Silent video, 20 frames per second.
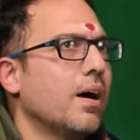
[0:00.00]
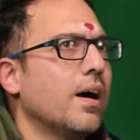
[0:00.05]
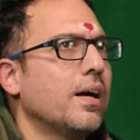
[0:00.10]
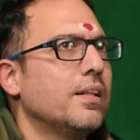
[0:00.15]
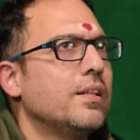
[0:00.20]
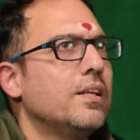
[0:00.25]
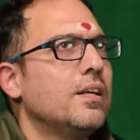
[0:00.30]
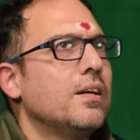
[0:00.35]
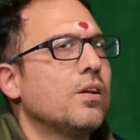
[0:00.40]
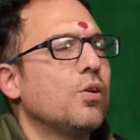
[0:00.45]
I
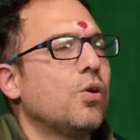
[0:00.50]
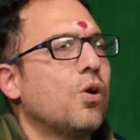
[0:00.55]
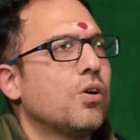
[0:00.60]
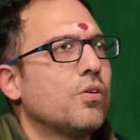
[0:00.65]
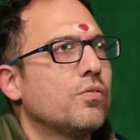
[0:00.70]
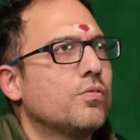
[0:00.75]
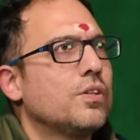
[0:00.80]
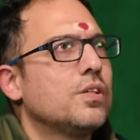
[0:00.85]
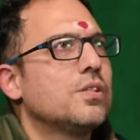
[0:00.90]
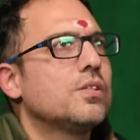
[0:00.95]
think a lot
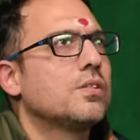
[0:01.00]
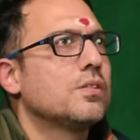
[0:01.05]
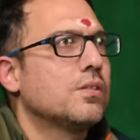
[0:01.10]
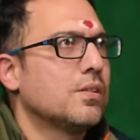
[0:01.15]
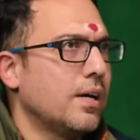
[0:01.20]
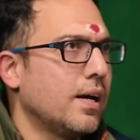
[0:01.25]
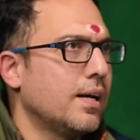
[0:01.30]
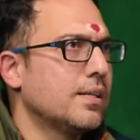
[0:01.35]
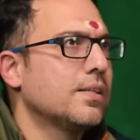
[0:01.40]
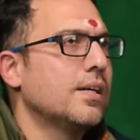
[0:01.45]
of this,
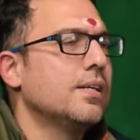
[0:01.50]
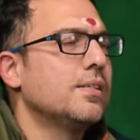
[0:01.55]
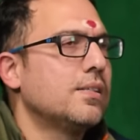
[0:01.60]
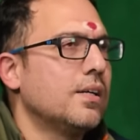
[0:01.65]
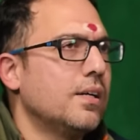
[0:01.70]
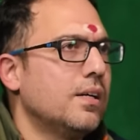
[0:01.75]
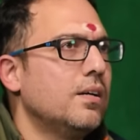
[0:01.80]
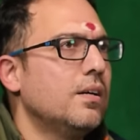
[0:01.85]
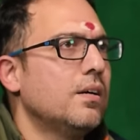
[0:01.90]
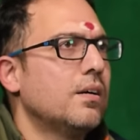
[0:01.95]
as I
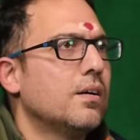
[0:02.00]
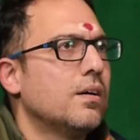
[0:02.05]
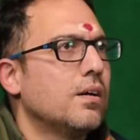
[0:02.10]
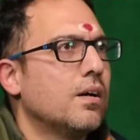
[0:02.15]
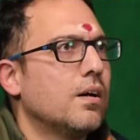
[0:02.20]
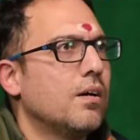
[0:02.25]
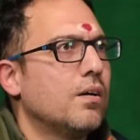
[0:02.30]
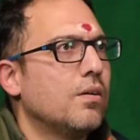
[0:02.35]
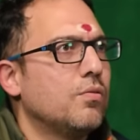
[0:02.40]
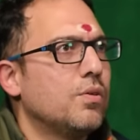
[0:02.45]
said,
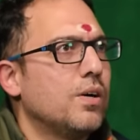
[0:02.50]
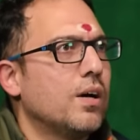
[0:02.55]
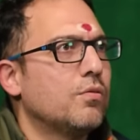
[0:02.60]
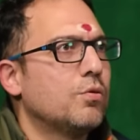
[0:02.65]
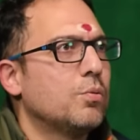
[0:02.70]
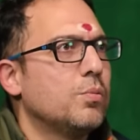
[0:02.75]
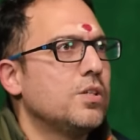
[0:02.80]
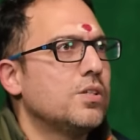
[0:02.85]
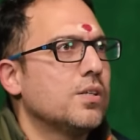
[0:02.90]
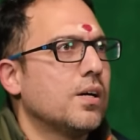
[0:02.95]
we have
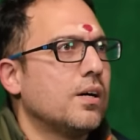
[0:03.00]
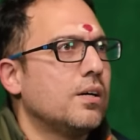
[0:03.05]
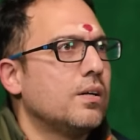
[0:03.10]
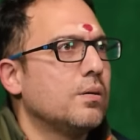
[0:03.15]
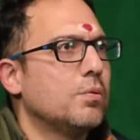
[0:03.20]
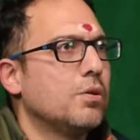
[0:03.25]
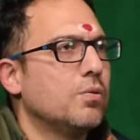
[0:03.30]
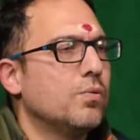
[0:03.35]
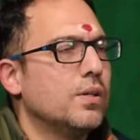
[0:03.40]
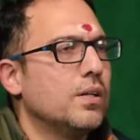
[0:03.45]
to be
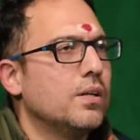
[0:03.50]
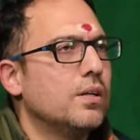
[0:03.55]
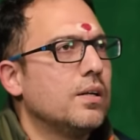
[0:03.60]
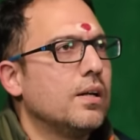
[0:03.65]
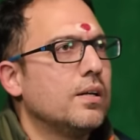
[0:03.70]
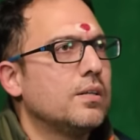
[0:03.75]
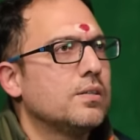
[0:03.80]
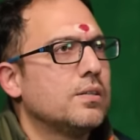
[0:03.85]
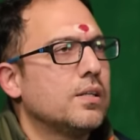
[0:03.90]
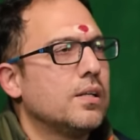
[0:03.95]
charitable with it
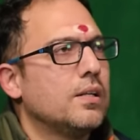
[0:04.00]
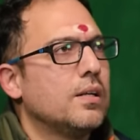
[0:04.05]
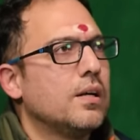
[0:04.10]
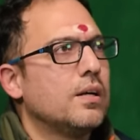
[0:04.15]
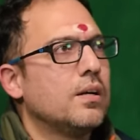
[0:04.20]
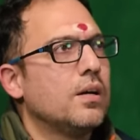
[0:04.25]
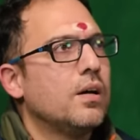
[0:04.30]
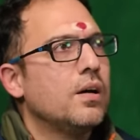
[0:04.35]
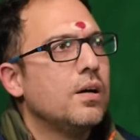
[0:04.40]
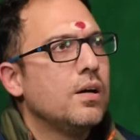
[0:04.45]
and say
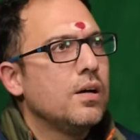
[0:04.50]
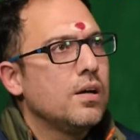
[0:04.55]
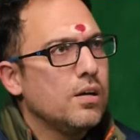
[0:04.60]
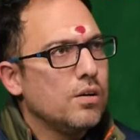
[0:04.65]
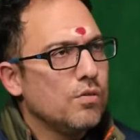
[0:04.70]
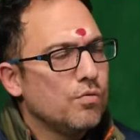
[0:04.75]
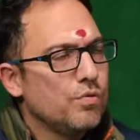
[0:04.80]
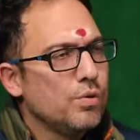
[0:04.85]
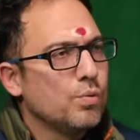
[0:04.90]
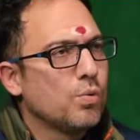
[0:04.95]
that
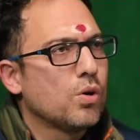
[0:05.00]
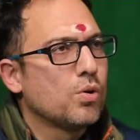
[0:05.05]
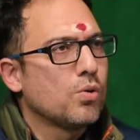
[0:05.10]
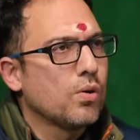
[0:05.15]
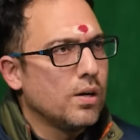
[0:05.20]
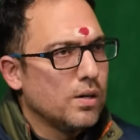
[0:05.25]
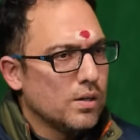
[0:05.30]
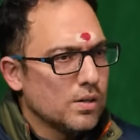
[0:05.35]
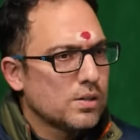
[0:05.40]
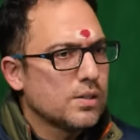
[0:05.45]
if we want to
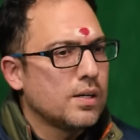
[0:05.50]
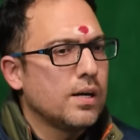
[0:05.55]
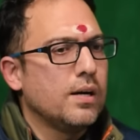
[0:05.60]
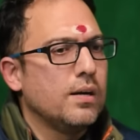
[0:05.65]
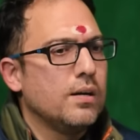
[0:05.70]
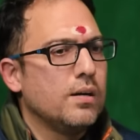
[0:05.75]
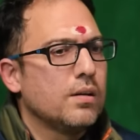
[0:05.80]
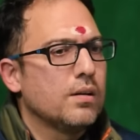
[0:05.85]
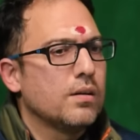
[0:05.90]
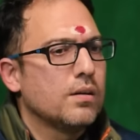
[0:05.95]

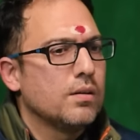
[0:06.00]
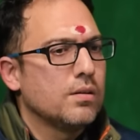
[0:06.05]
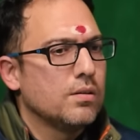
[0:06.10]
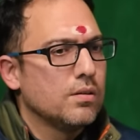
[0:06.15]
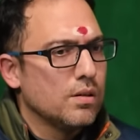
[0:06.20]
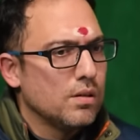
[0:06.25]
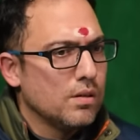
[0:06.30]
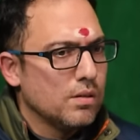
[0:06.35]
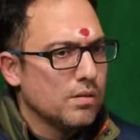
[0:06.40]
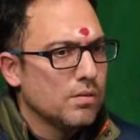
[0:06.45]
understand
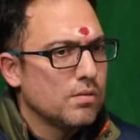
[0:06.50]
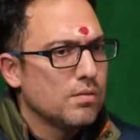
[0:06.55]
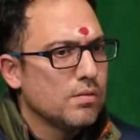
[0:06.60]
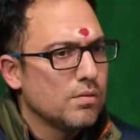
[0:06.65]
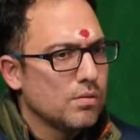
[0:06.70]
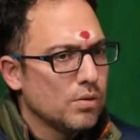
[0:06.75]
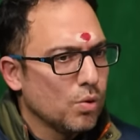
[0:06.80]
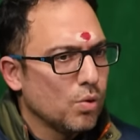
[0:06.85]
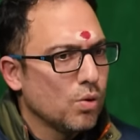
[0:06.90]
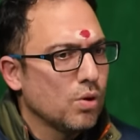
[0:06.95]
the
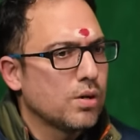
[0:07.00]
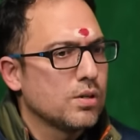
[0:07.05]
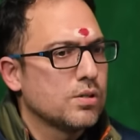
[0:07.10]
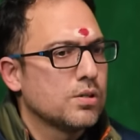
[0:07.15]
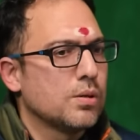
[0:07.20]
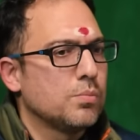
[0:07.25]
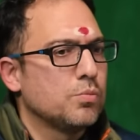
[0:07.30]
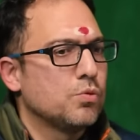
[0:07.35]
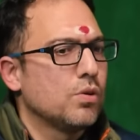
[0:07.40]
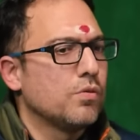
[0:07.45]
whole
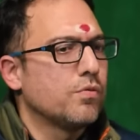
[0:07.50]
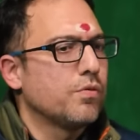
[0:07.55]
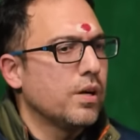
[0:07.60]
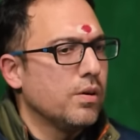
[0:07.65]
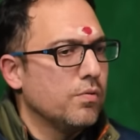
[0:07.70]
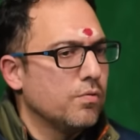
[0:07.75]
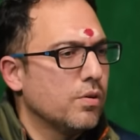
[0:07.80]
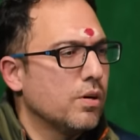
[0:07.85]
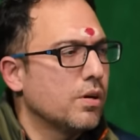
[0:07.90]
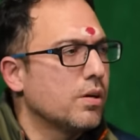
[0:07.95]
conceptual
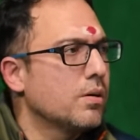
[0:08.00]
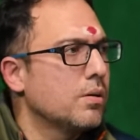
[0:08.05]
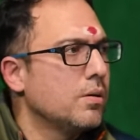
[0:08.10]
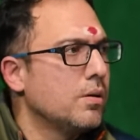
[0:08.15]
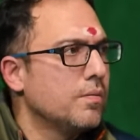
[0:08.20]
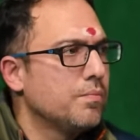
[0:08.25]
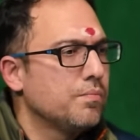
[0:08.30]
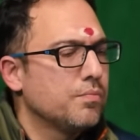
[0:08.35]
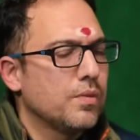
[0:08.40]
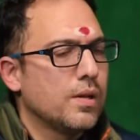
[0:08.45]
framework
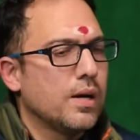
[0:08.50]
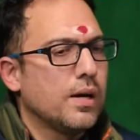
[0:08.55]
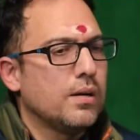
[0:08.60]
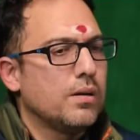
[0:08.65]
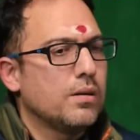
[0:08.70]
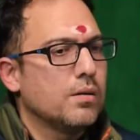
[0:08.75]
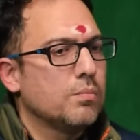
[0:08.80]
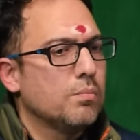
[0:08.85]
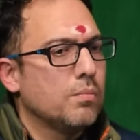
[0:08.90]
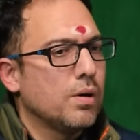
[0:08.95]

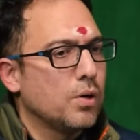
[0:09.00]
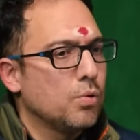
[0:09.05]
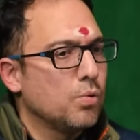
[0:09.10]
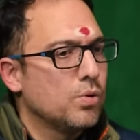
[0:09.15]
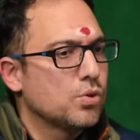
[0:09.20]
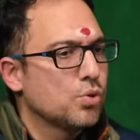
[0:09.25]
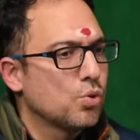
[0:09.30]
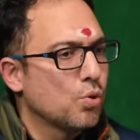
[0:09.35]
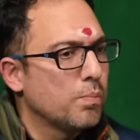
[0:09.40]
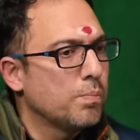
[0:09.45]
that Balu
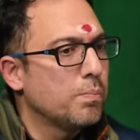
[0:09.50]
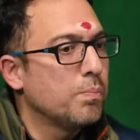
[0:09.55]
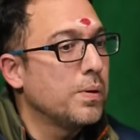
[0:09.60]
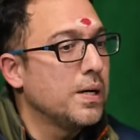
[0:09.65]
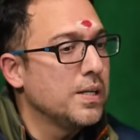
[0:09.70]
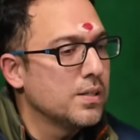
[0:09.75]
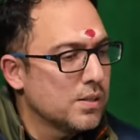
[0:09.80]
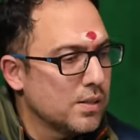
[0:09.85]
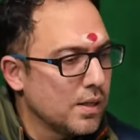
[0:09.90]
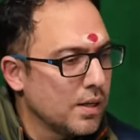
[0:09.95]
has so
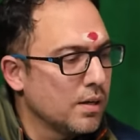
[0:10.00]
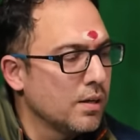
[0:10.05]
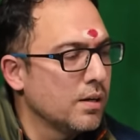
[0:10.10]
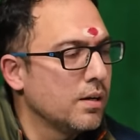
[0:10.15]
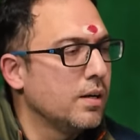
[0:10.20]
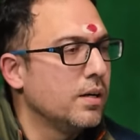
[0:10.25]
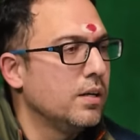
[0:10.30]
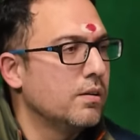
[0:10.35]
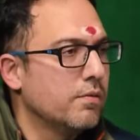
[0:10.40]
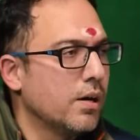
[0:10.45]

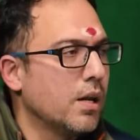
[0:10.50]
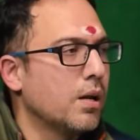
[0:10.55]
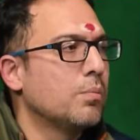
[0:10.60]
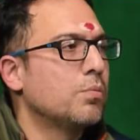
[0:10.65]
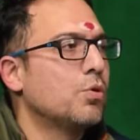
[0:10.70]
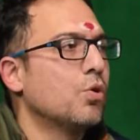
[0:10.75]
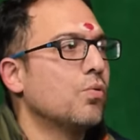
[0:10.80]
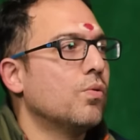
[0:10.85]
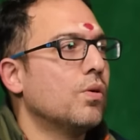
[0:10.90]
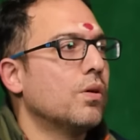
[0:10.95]
painstakingly
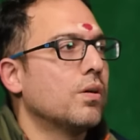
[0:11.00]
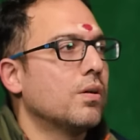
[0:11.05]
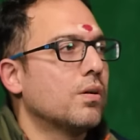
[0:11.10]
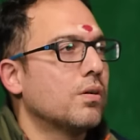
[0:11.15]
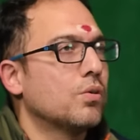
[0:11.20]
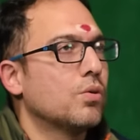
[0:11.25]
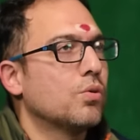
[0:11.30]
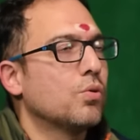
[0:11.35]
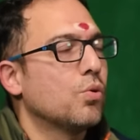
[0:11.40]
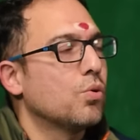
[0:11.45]
developed over
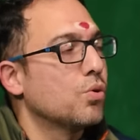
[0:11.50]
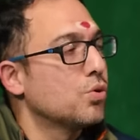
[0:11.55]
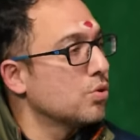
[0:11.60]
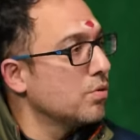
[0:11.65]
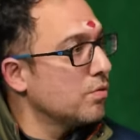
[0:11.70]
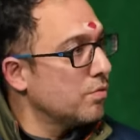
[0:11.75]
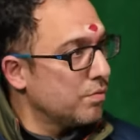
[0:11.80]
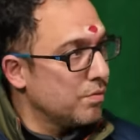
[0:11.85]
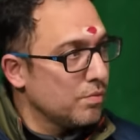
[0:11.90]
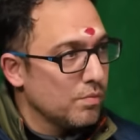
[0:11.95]
the course
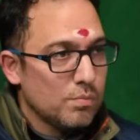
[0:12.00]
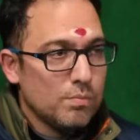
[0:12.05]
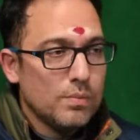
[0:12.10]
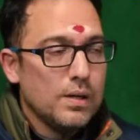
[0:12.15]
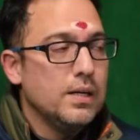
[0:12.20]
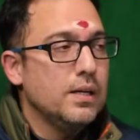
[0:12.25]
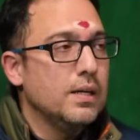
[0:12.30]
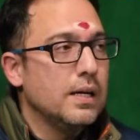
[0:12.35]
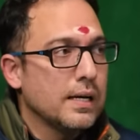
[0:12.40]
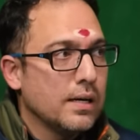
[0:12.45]
of
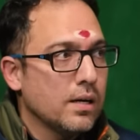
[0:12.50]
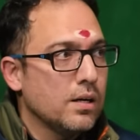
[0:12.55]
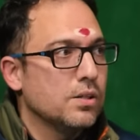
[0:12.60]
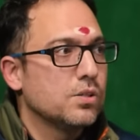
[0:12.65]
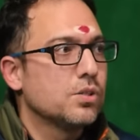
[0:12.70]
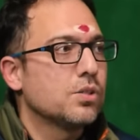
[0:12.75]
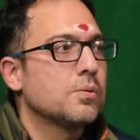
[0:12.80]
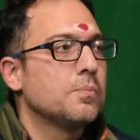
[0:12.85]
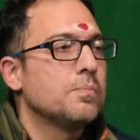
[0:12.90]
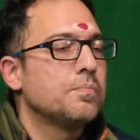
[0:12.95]
many
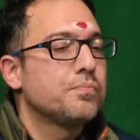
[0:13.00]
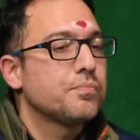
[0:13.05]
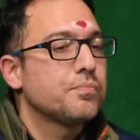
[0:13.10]
decades,